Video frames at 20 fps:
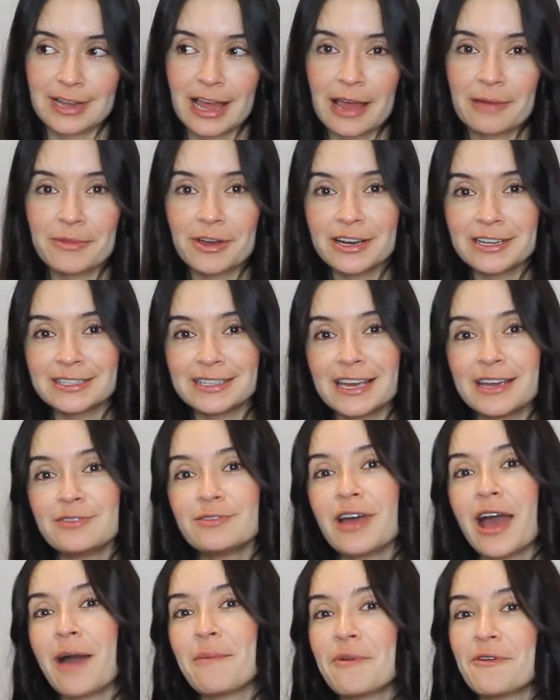I'm gonna
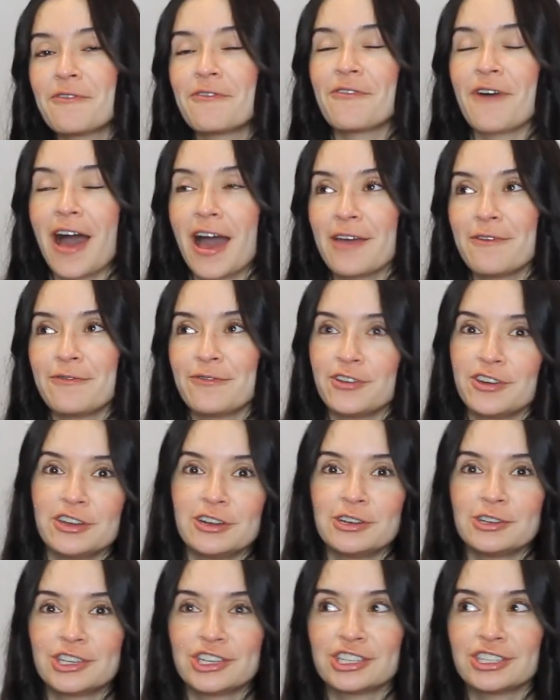say I'm a 5
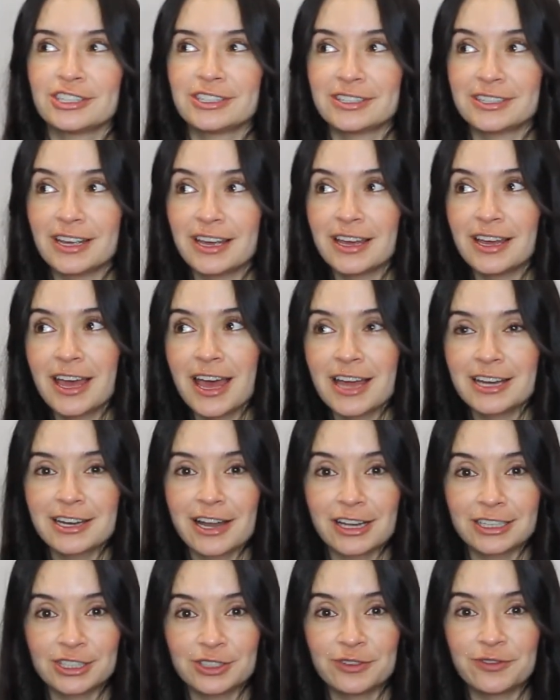foot, just
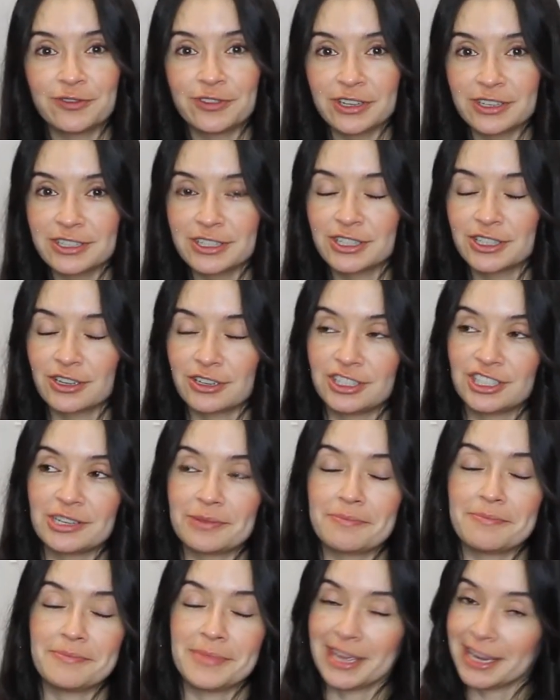not to feel such
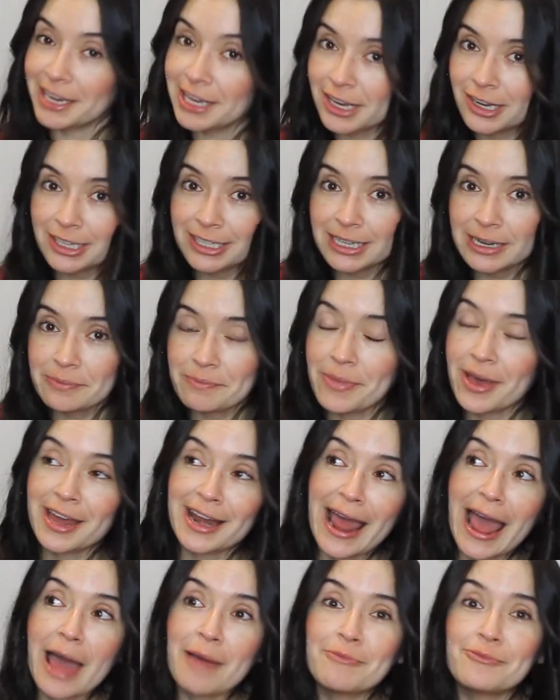a minion,
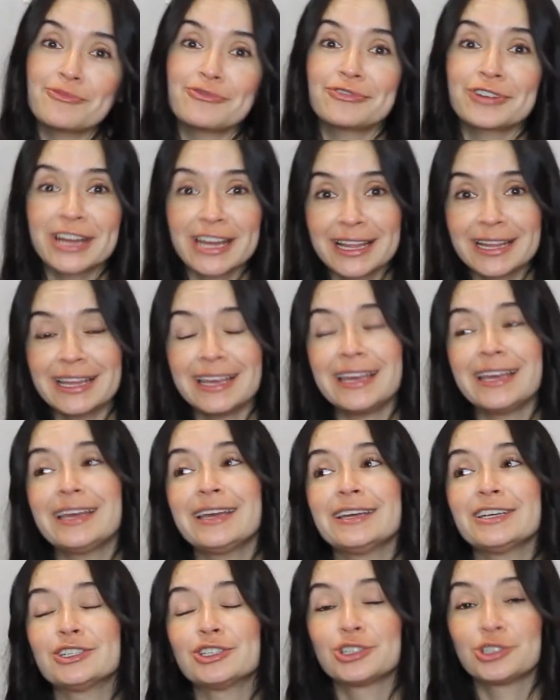but I'm
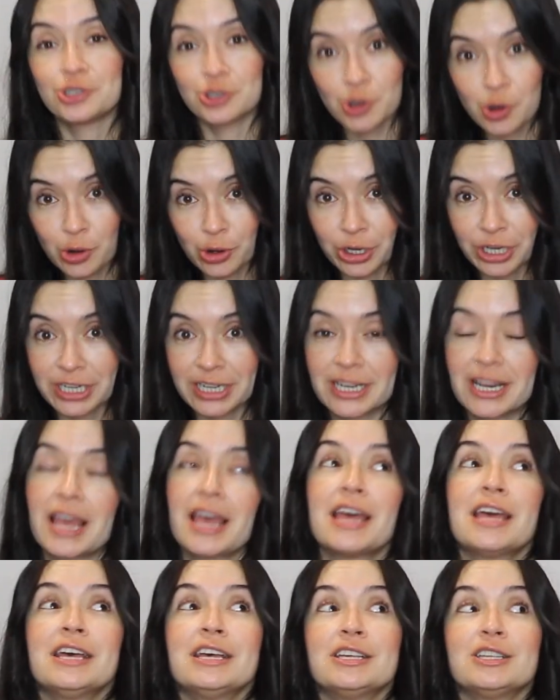really short.
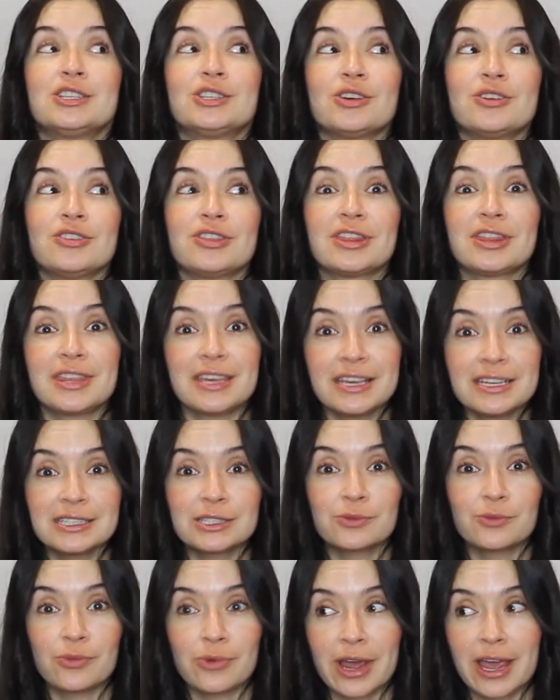So
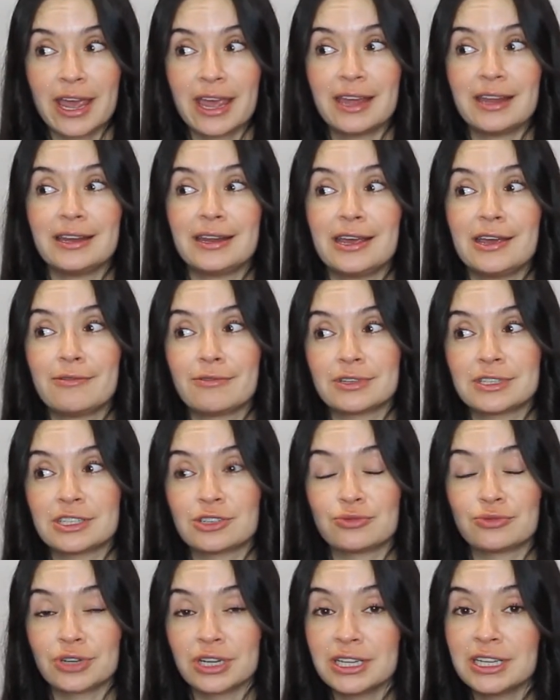this way it
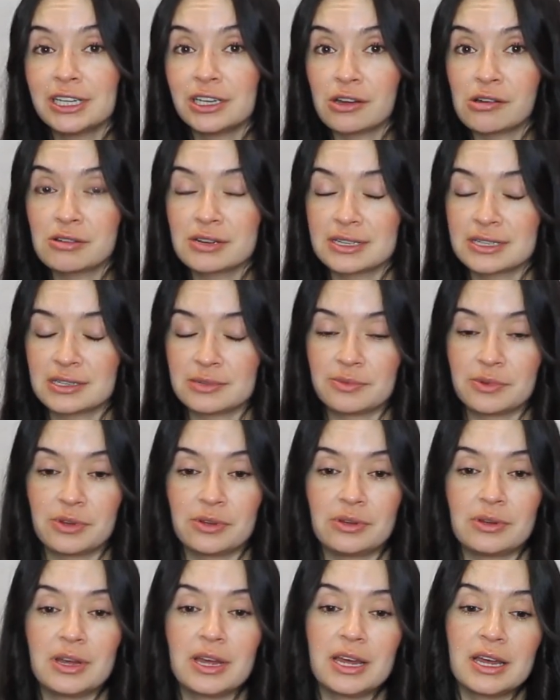was really
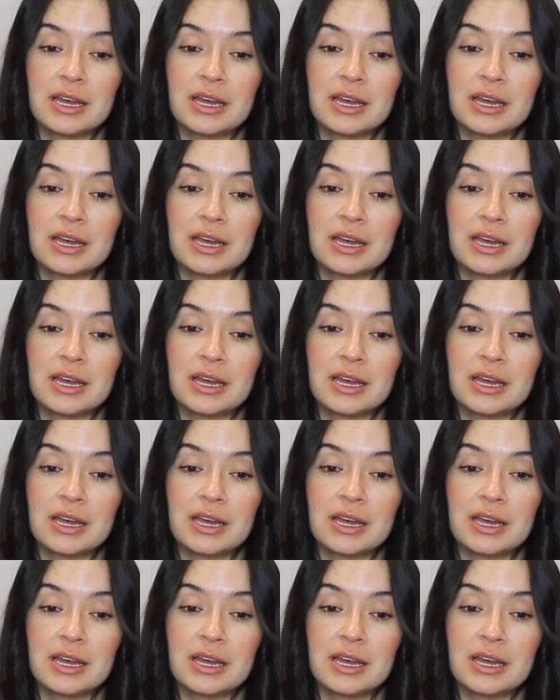noticeable.